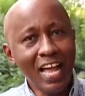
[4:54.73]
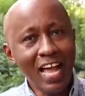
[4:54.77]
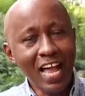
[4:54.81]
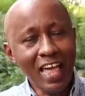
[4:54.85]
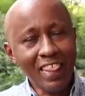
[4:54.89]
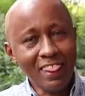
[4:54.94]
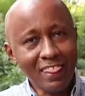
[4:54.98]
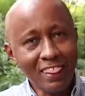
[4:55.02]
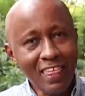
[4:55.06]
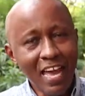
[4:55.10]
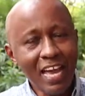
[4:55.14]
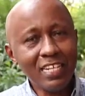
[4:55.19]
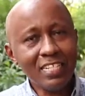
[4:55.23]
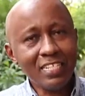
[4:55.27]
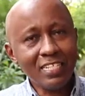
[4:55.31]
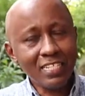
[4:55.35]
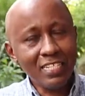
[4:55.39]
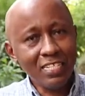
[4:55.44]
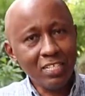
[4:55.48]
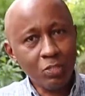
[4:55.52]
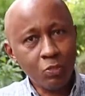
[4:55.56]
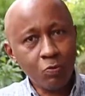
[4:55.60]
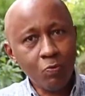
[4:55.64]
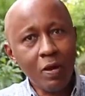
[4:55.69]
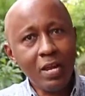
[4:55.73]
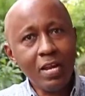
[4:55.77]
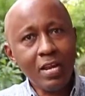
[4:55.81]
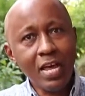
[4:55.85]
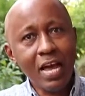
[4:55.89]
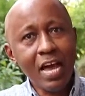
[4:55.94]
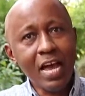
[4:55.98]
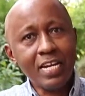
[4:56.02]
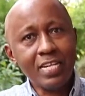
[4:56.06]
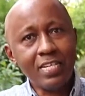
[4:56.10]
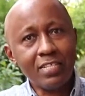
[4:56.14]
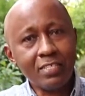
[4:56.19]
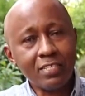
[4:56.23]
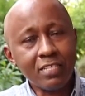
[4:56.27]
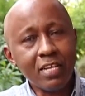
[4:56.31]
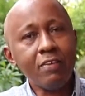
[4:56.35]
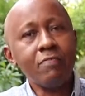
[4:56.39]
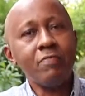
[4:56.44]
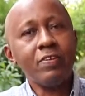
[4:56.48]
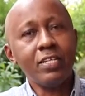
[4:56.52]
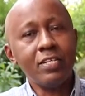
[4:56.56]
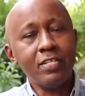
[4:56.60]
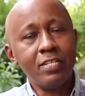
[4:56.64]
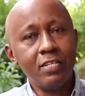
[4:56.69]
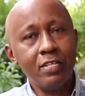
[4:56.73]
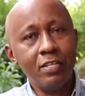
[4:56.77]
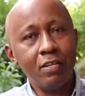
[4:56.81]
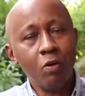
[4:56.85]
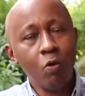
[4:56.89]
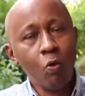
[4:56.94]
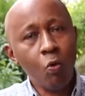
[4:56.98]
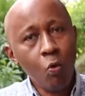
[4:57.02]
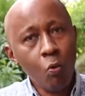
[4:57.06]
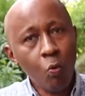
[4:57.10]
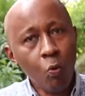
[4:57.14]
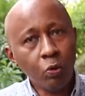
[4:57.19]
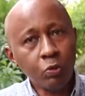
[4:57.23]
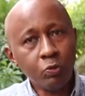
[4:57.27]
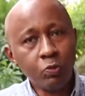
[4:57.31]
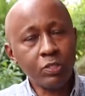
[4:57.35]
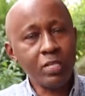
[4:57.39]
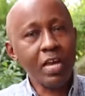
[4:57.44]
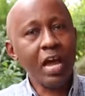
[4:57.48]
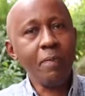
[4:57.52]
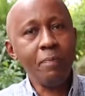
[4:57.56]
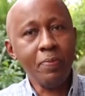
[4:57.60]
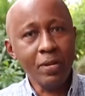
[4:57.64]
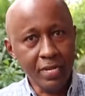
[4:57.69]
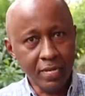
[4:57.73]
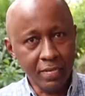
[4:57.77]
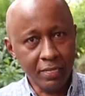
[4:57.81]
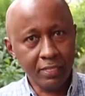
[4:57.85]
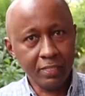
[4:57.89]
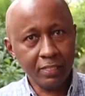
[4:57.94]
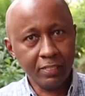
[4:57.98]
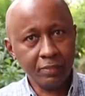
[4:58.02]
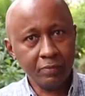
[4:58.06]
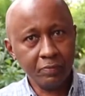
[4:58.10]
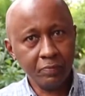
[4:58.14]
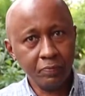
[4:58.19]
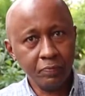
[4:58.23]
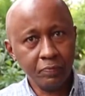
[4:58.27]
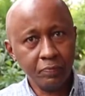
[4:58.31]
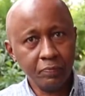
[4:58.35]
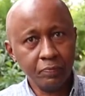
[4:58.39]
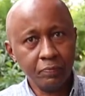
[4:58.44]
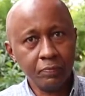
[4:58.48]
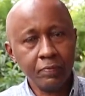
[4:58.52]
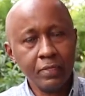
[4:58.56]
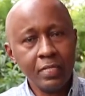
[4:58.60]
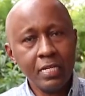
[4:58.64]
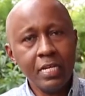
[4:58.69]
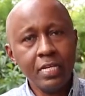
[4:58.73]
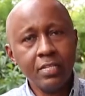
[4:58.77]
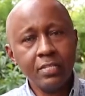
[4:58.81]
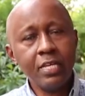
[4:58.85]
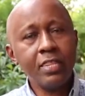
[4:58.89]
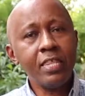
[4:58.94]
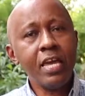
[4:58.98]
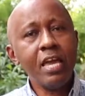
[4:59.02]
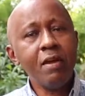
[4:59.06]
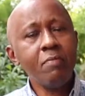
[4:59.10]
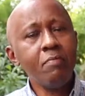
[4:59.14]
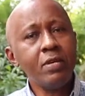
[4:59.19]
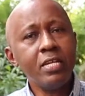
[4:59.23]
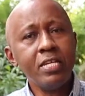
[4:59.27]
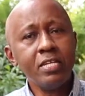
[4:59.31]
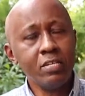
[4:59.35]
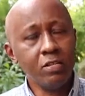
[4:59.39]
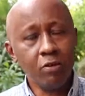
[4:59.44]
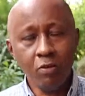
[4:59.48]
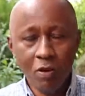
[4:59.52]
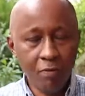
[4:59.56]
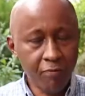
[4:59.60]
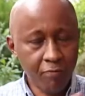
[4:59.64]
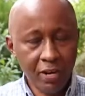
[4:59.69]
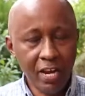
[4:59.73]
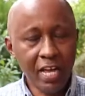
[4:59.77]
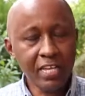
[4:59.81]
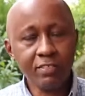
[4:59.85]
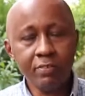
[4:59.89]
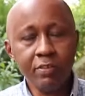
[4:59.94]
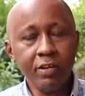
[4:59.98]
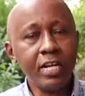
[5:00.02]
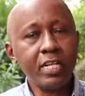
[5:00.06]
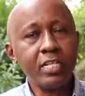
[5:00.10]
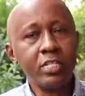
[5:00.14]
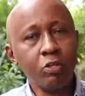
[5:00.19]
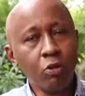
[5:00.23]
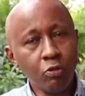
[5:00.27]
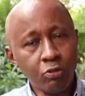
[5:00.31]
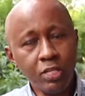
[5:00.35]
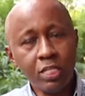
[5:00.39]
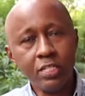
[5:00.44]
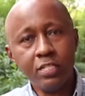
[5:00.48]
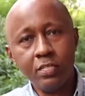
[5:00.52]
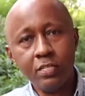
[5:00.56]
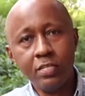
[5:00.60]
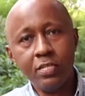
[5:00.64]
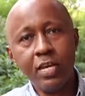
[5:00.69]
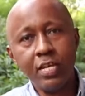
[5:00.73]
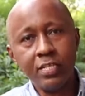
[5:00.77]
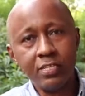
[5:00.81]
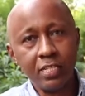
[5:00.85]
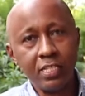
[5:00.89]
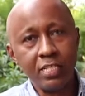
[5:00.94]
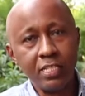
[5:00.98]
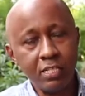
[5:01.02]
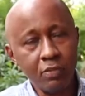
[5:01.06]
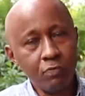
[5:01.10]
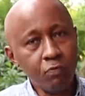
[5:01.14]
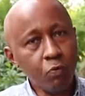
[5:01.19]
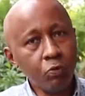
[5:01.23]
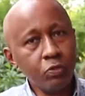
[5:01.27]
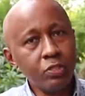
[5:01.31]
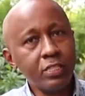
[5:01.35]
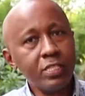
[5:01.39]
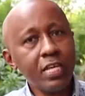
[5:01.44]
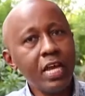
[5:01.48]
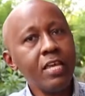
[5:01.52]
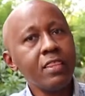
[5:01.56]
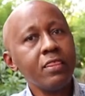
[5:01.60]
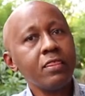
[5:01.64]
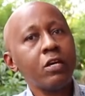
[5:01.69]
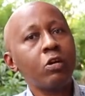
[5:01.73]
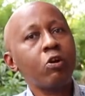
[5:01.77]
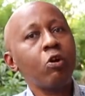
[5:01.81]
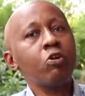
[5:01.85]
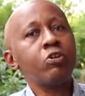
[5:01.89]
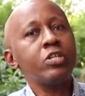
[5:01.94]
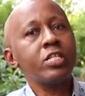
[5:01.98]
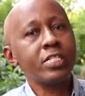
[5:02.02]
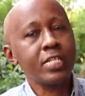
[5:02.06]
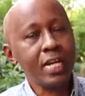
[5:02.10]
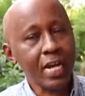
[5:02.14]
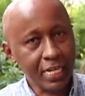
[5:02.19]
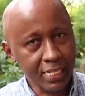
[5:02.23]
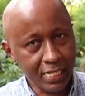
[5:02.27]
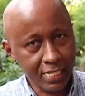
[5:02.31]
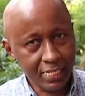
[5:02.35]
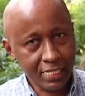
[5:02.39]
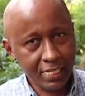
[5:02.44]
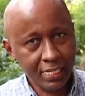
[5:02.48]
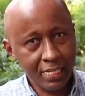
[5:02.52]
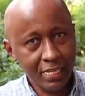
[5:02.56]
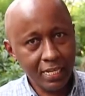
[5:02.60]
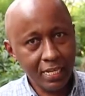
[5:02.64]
And that is when I discovered what was happening. See, the MD or finance director or such senior executive would sign the contract.